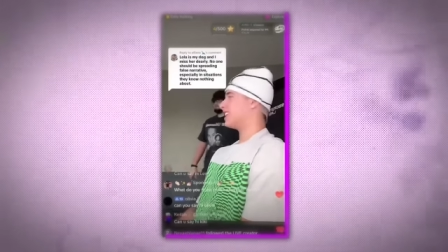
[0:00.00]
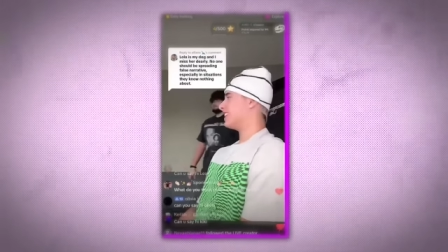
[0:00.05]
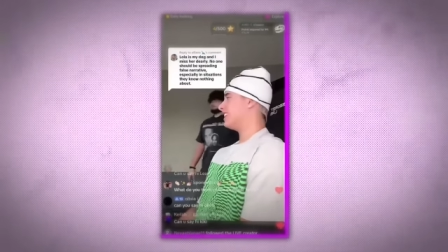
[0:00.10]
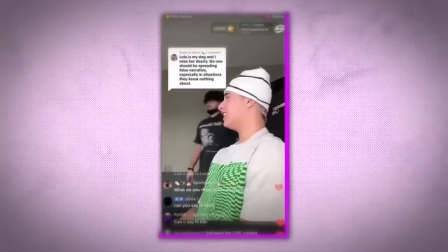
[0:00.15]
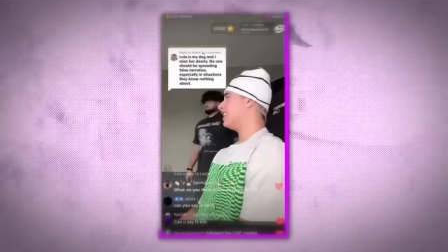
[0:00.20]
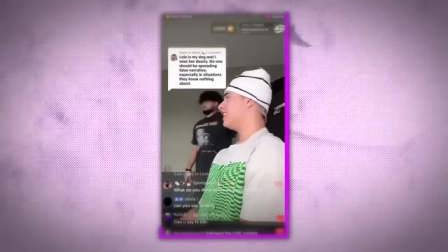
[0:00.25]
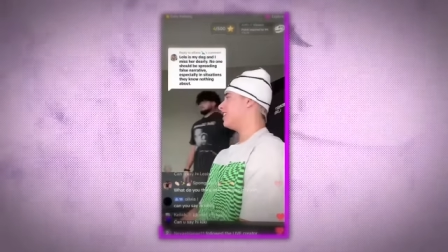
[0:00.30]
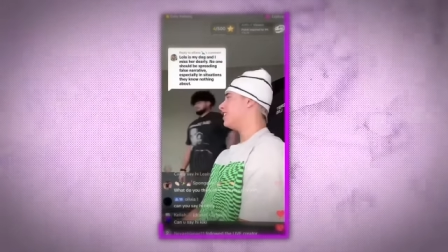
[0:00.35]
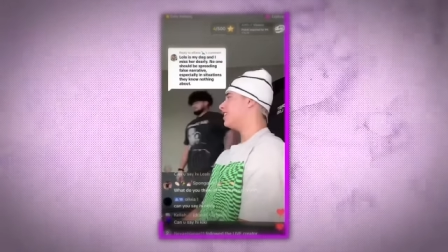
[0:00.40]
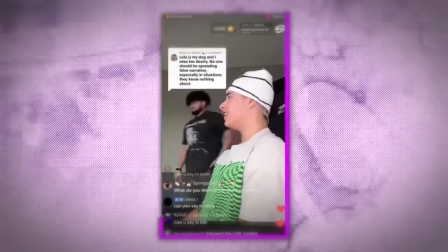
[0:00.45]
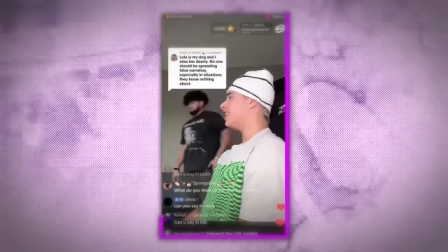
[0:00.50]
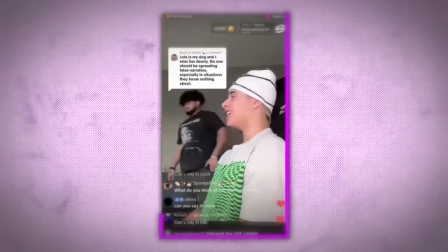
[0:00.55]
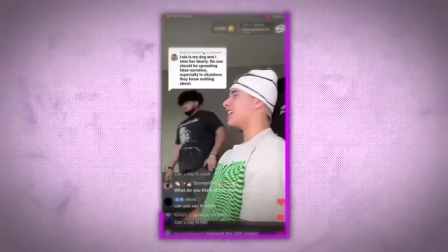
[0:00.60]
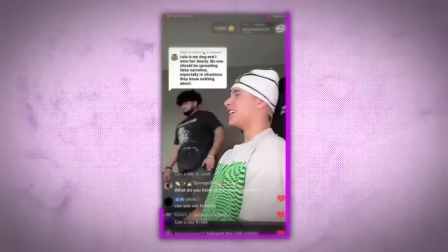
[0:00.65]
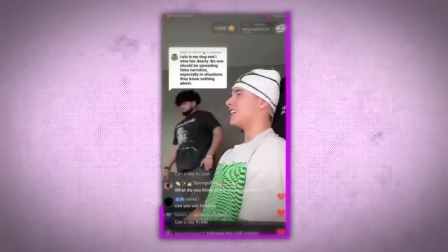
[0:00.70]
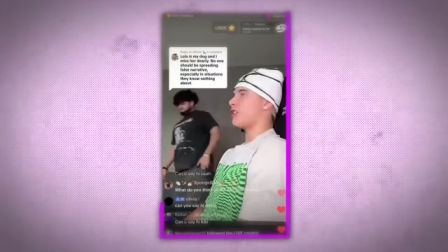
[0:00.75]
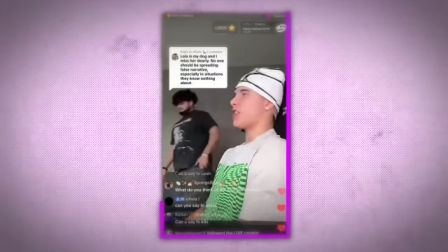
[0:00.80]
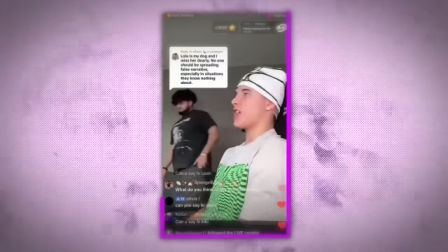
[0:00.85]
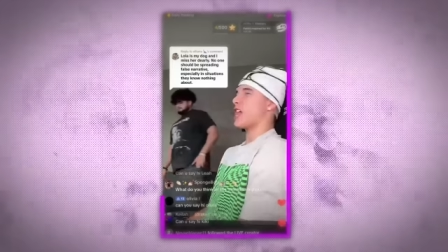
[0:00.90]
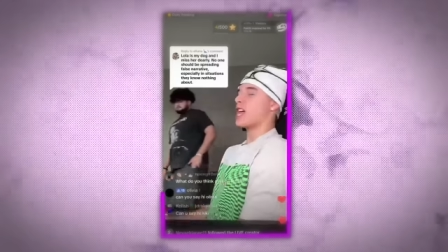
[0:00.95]
literally
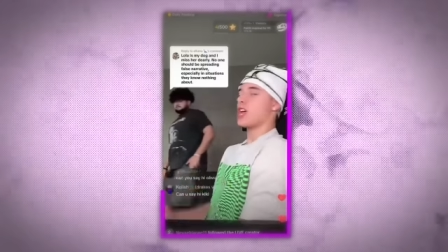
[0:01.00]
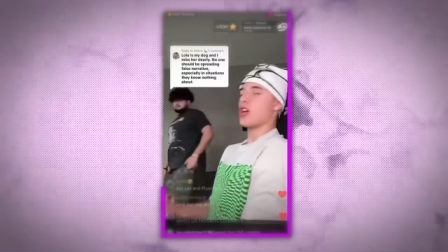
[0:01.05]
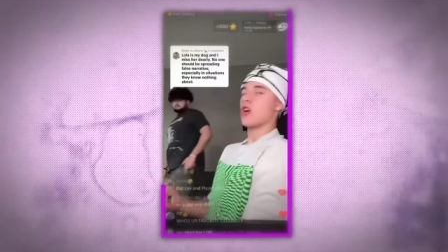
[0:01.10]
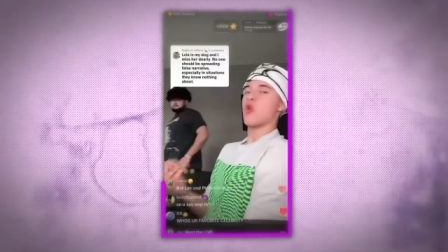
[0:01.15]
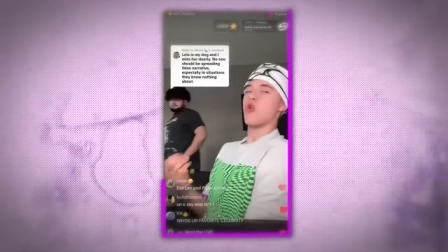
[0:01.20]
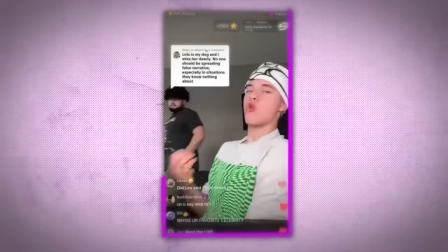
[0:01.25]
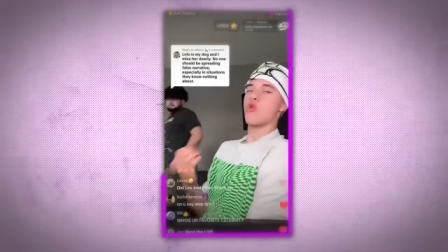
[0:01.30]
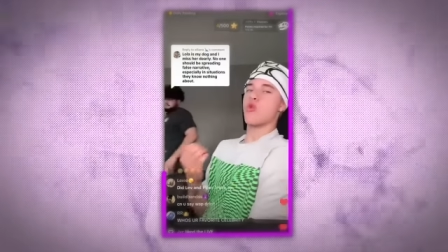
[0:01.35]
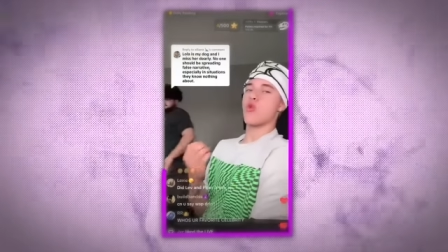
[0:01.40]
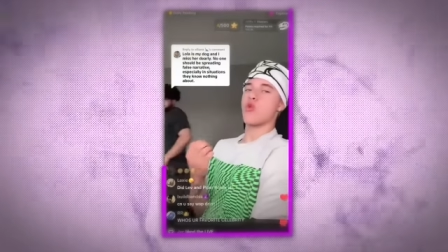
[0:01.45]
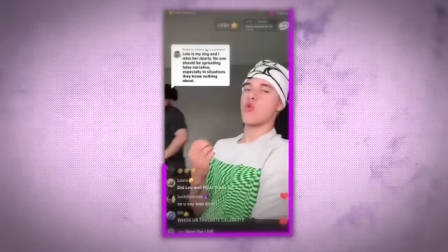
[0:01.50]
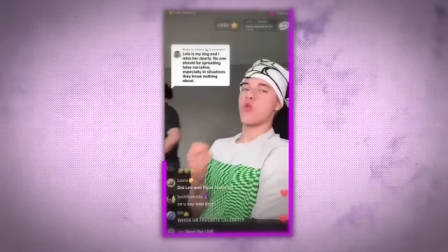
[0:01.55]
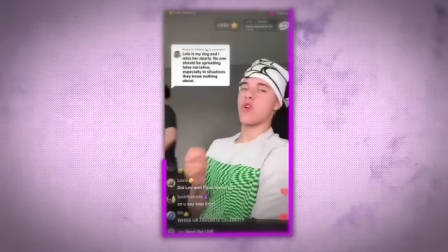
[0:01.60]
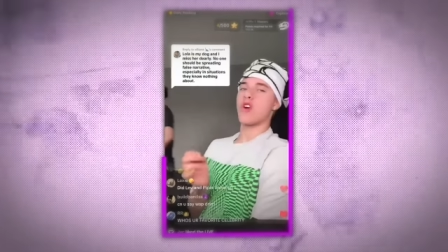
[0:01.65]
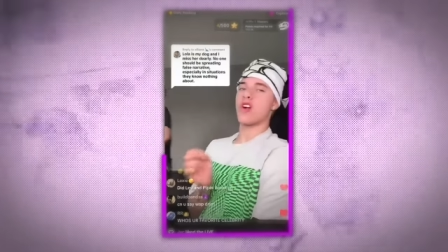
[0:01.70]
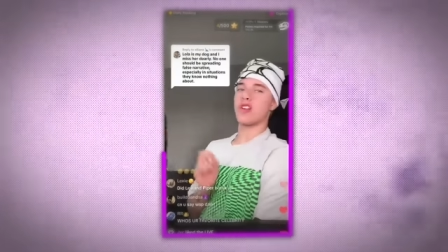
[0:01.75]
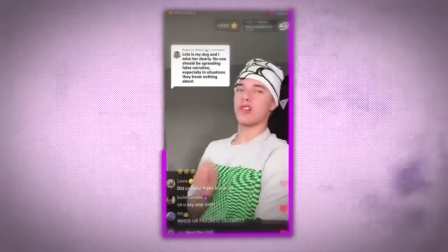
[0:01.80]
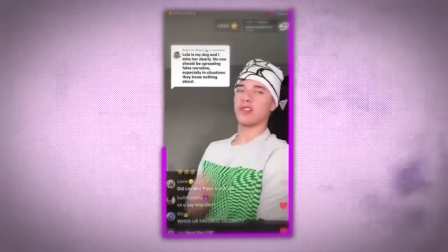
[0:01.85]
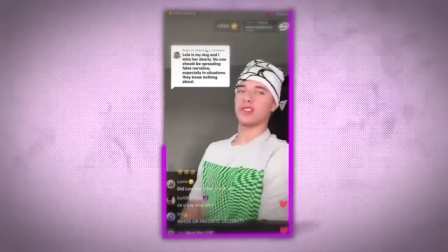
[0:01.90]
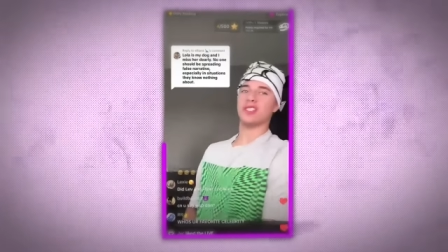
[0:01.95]
get like
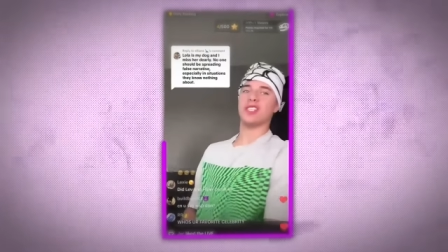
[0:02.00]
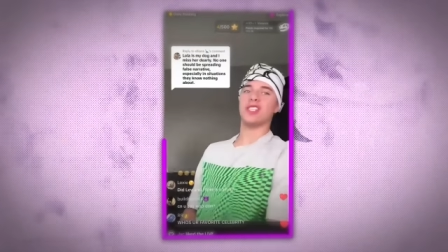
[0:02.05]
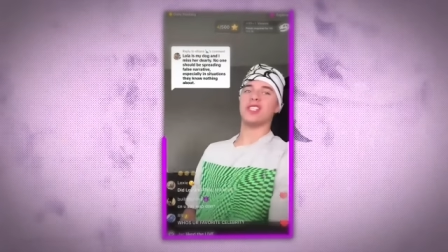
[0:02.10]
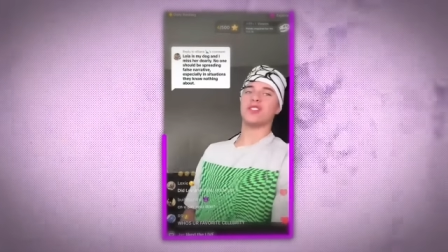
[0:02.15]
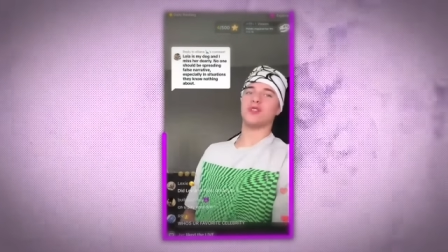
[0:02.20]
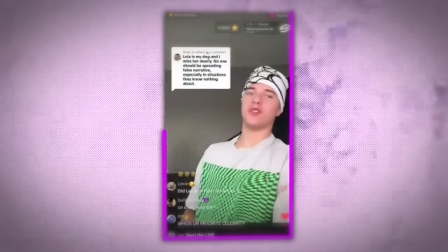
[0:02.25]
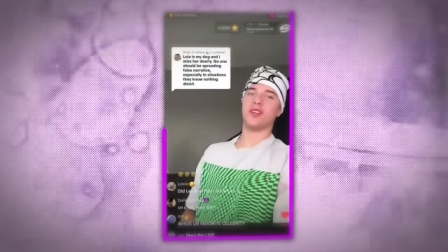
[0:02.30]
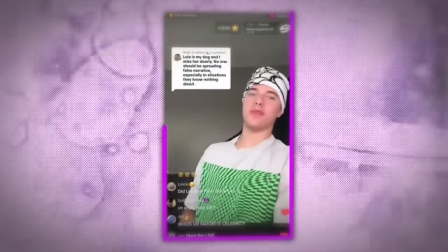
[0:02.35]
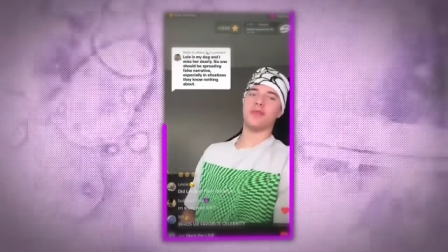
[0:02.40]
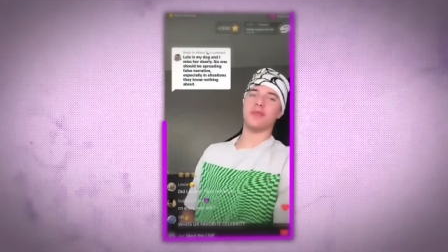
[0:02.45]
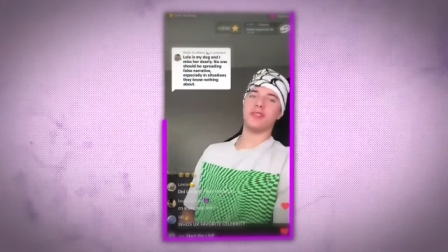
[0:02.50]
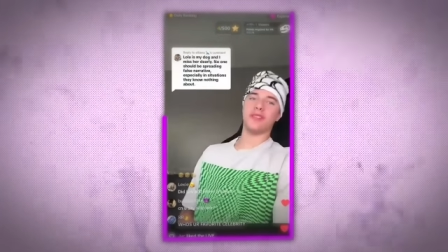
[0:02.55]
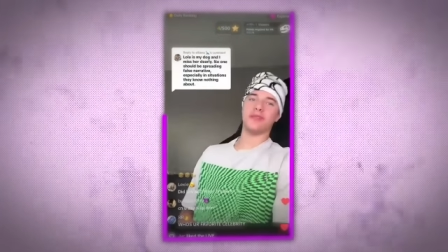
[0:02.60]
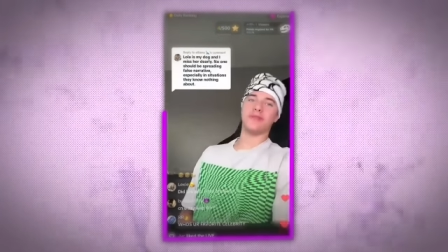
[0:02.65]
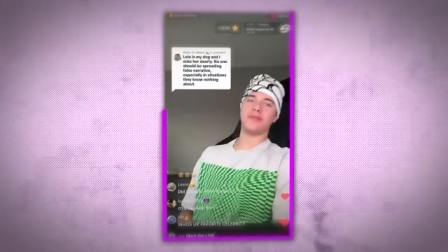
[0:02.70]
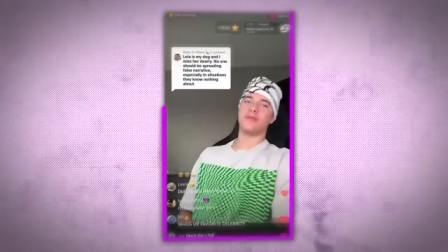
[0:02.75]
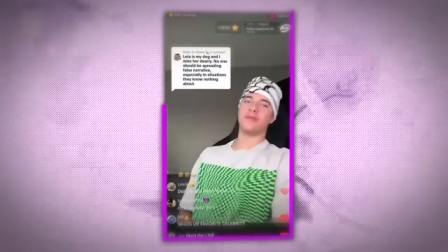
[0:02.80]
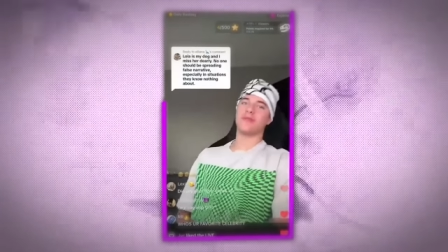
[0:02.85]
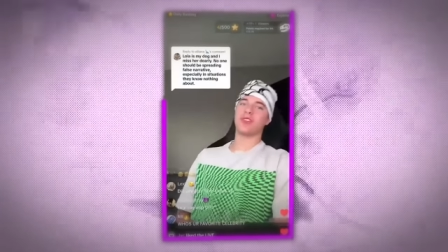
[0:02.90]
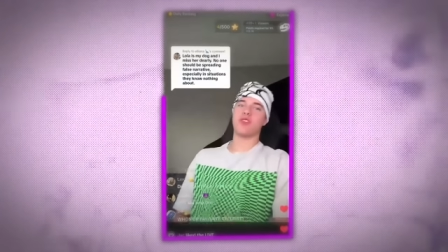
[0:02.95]
royalty treatment.
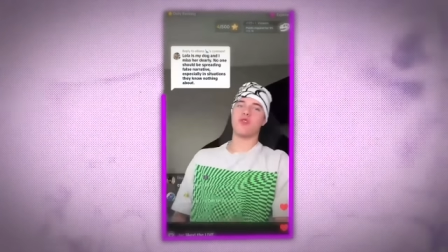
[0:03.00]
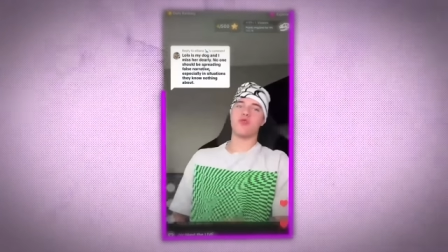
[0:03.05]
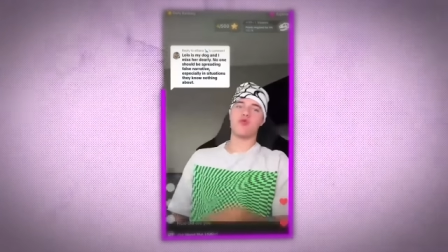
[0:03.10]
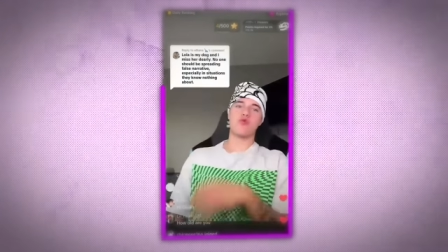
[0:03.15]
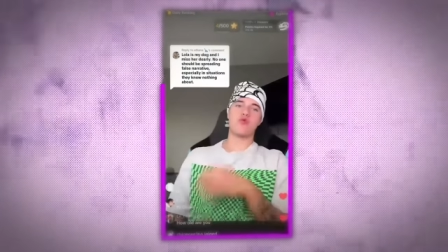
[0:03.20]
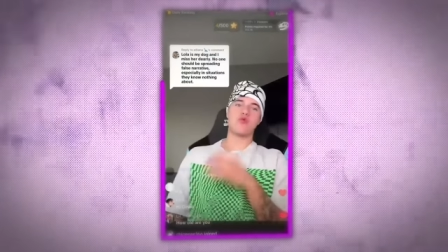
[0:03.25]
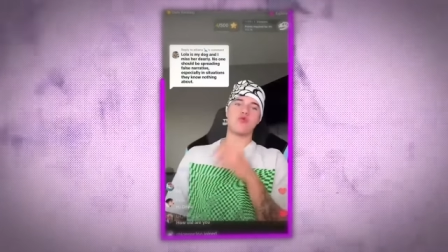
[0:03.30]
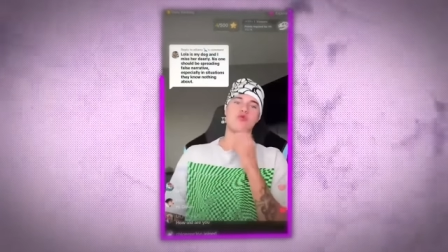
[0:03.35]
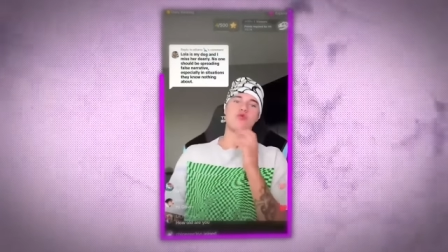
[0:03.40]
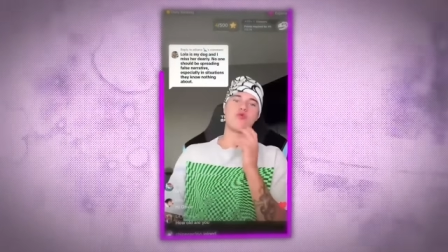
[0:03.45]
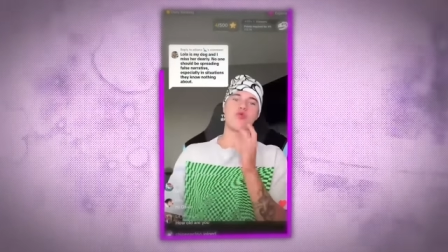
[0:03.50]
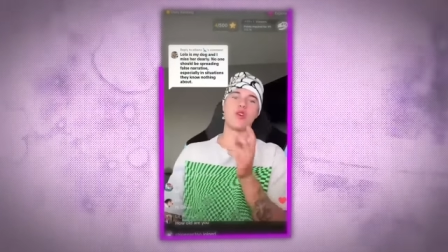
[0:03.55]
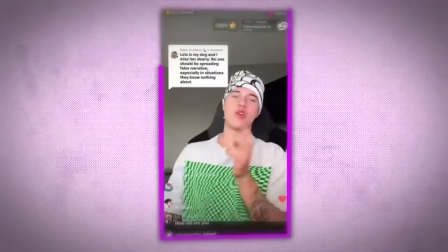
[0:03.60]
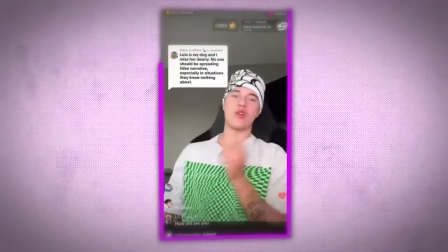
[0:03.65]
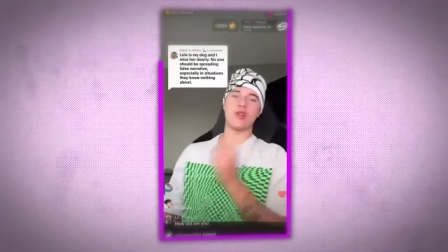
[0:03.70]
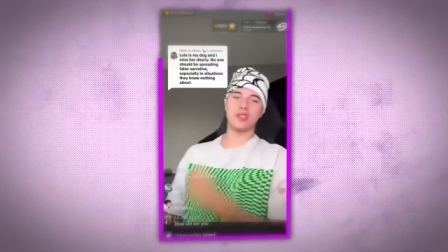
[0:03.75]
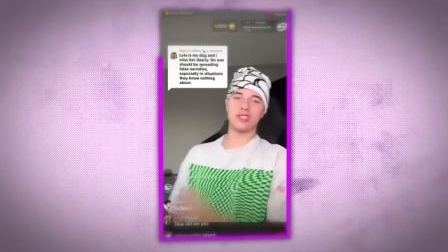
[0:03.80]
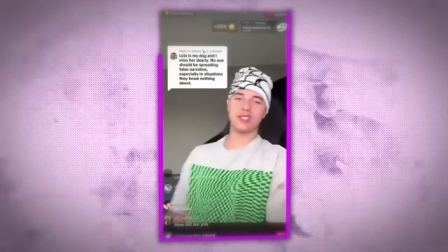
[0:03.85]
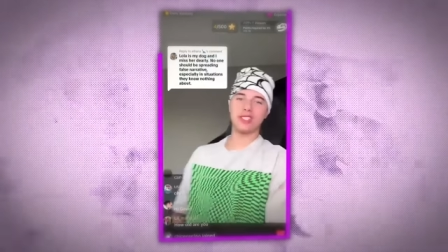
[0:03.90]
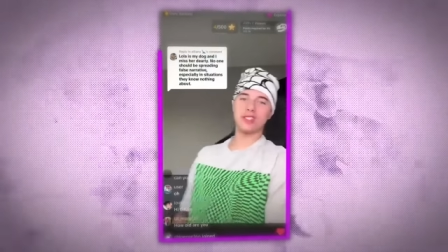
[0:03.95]

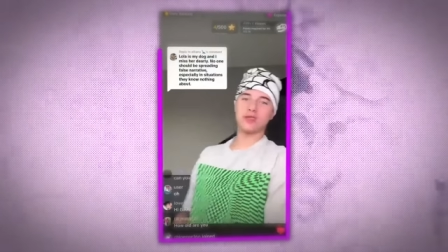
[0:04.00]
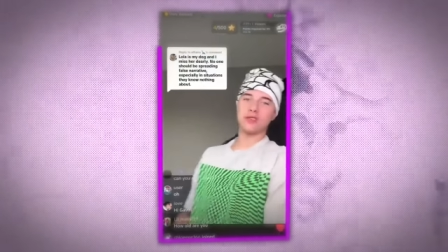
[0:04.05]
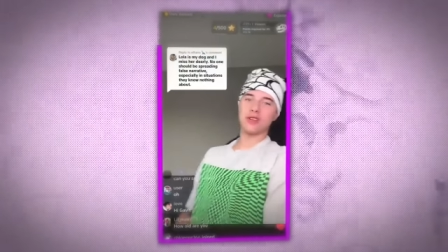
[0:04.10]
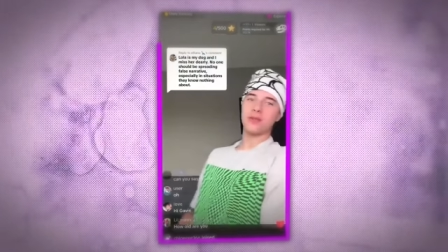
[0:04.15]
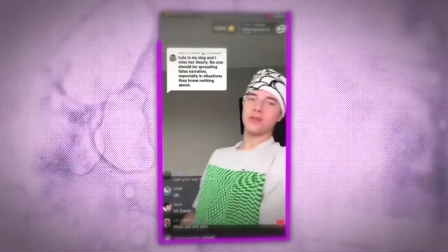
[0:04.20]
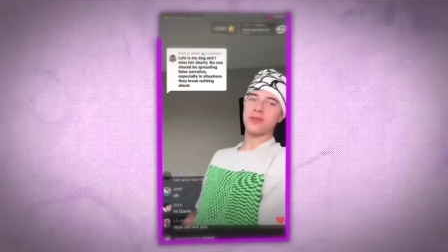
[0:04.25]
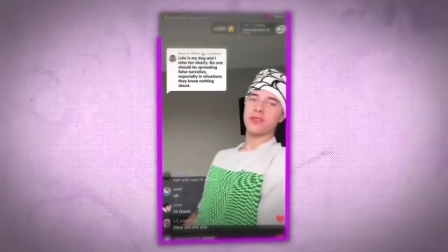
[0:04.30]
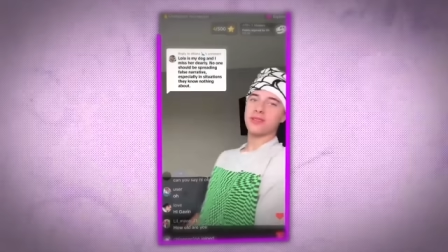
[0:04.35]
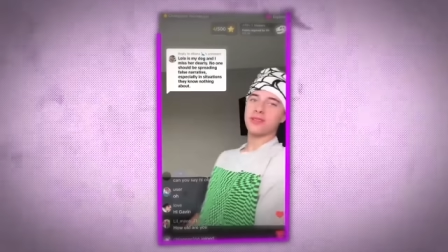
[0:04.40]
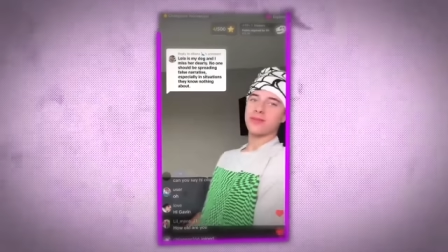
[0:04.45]
Royalty treatment.